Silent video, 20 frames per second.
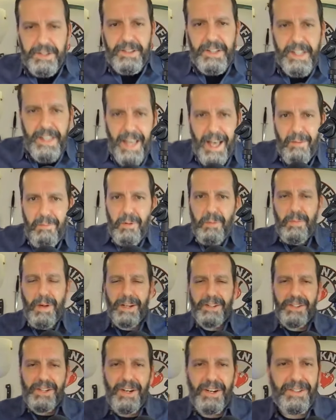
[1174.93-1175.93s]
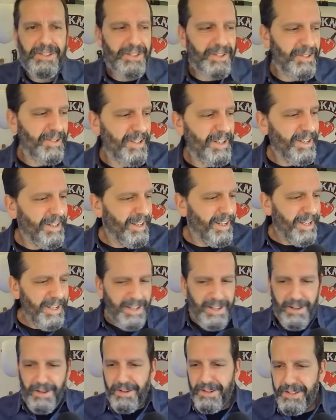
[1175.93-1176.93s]
see that, but my chair just
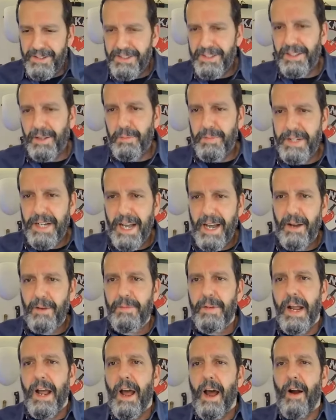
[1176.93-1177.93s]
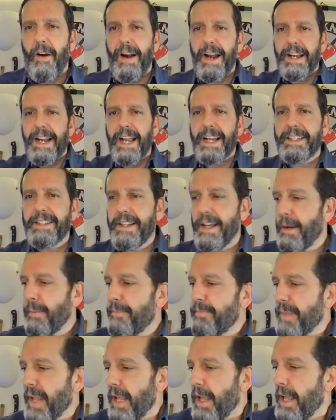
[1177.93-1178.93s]
slipped down. All right, next
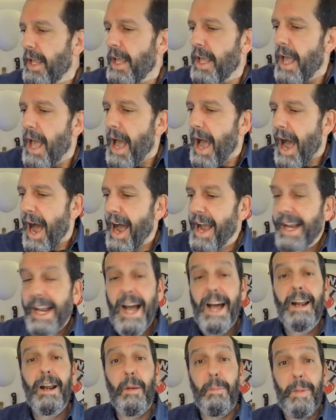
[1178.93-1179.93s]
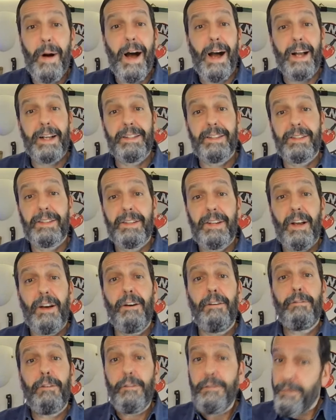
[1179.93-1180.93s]
up. I got a box
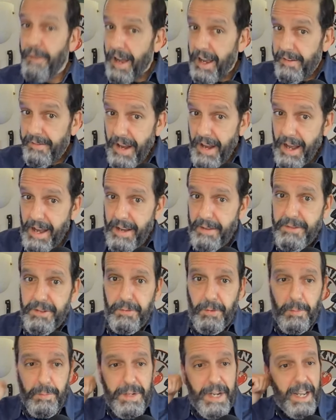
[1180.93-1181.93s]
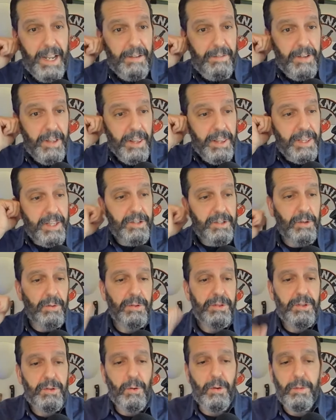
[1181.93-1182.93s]
of five knives from Dave, this
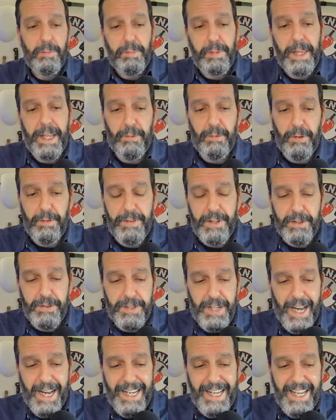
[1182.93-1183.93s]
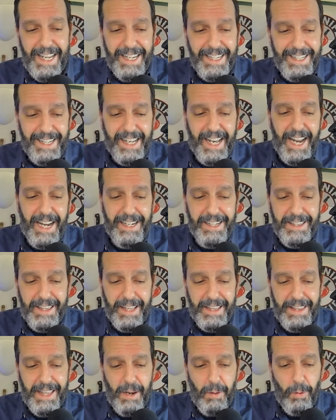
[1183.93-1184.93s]
old sword blade reviews, and he indicated
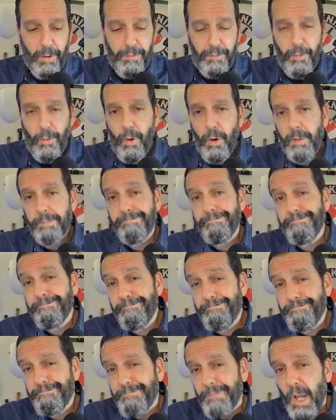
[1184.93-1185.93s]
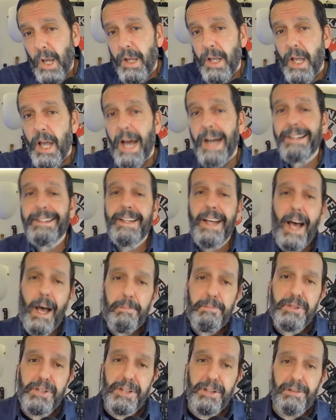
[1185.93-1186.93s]
that they were for mm,
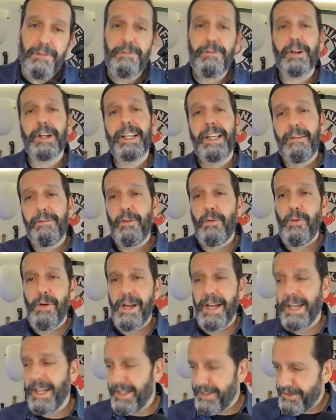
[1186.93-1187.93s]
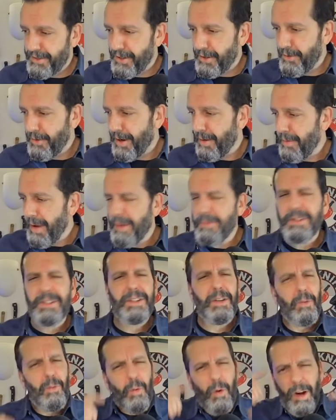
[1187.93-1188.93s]
adoption for giveaway. So I'm, I'm,
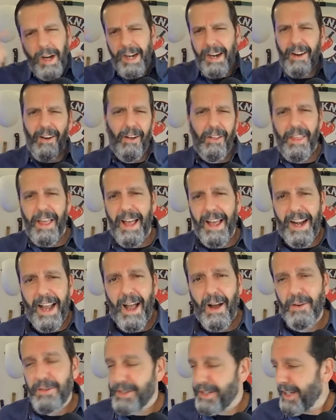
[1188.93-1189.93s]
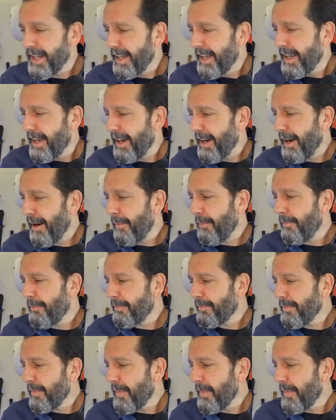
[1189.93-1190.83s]
still working all that out. Um,